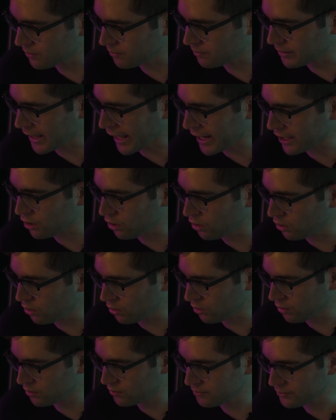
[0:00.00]
Black
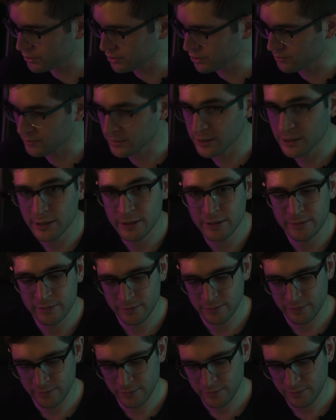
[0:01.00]
Hole, boom.
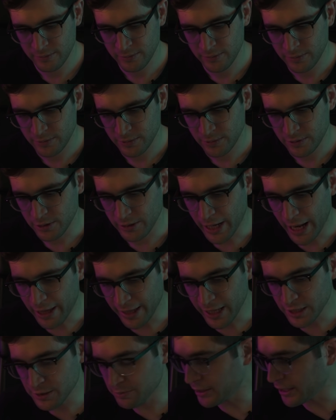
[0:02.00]
So now
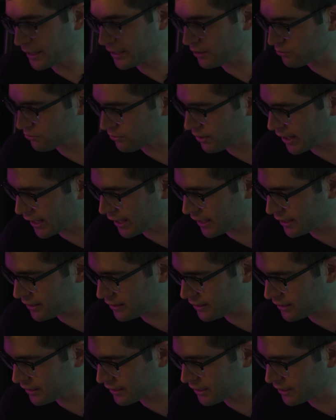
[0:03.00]
that's playing in red,
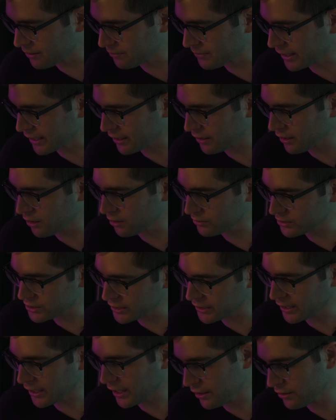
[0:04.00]
and I'm like, oh
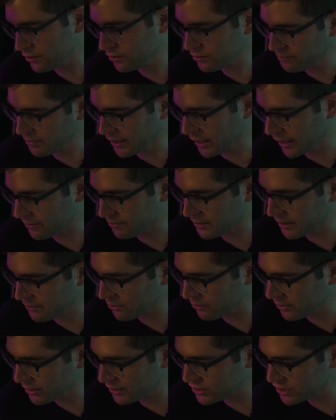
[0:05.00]
shit, I got a new bike. Maybe
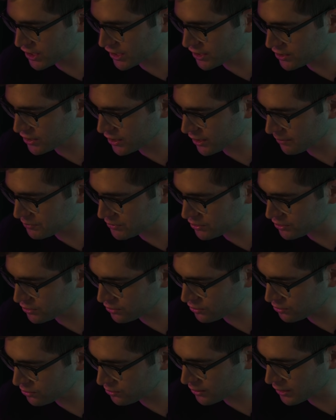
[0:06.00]
I want to change it up
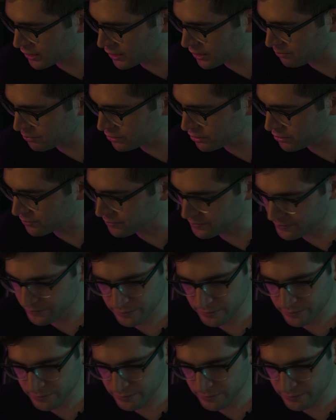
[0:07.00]
to blue.